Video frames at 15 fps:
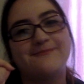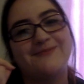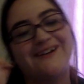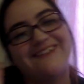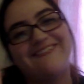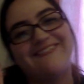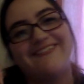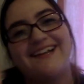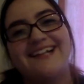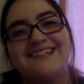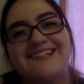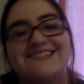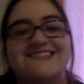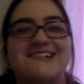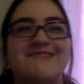perfect,
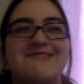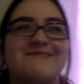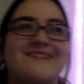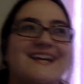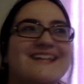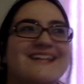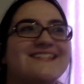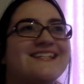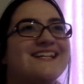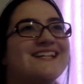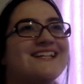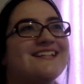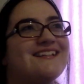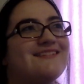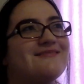
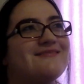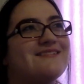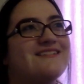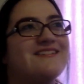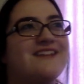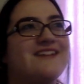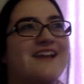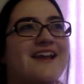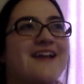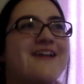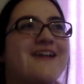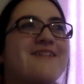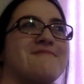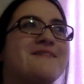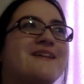romantic
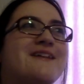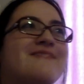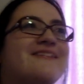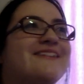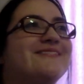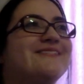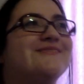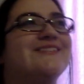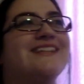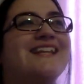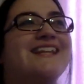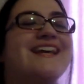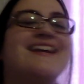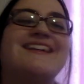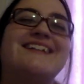jam, and I'm gonna be
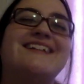like